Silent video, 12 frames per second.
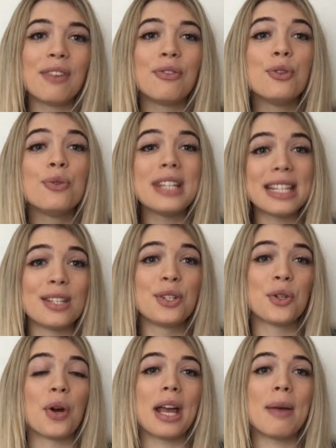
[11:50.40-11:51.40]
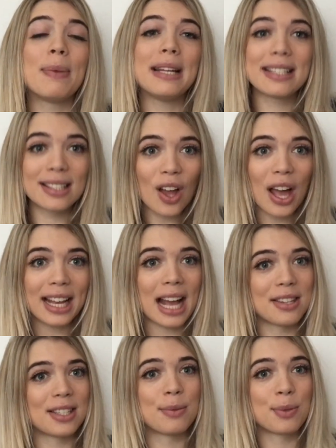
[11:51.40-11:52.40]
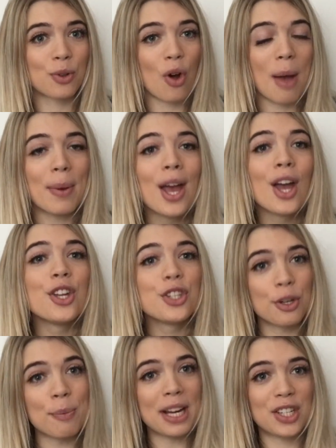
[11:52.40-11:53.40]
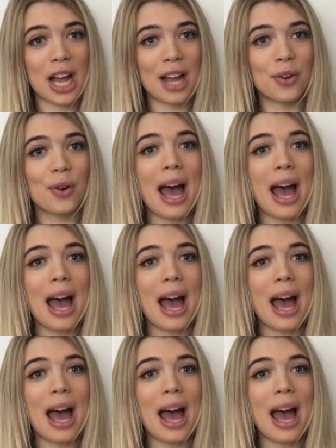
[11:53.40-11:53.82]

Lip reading: If you did enjoy it, please like and subscribe to my channel,